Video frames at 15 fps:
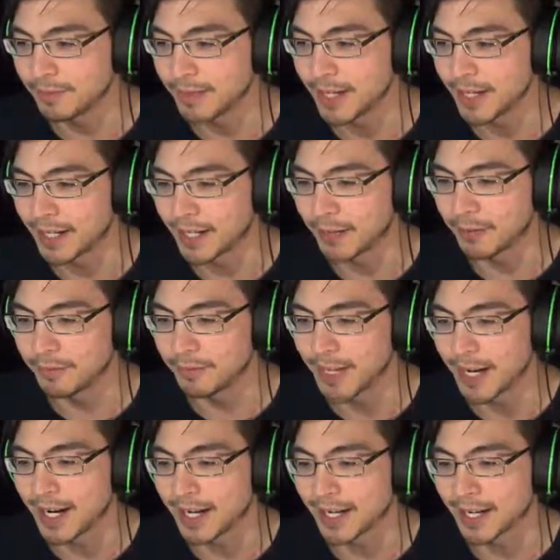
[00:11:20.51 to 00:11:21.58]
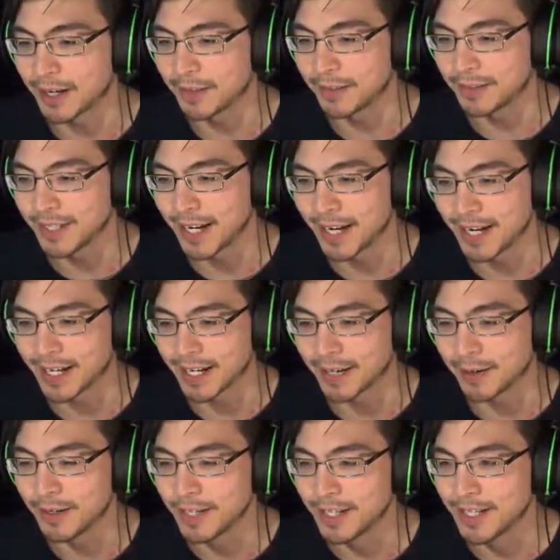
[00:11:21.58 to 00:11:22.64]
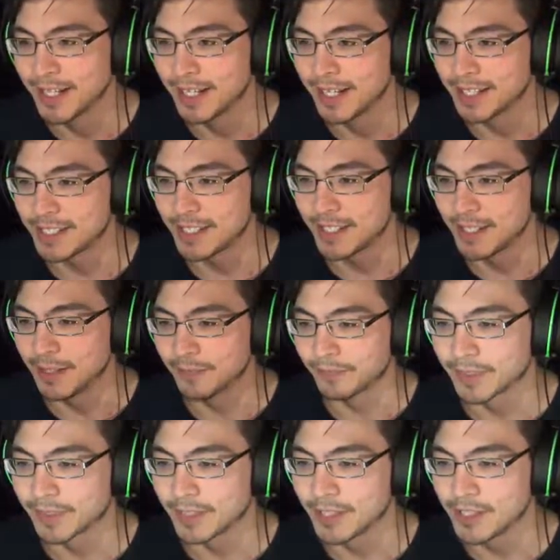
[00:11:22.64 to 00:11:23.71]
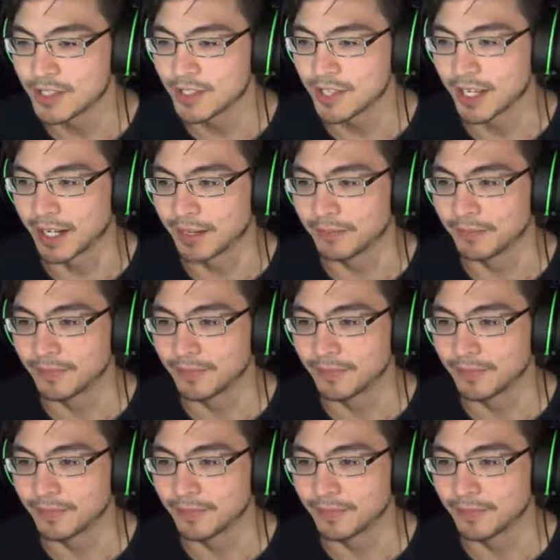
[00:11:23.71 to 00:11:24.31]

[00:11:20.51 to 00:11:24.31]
There you go. There you go. There you go. See, here's the thing.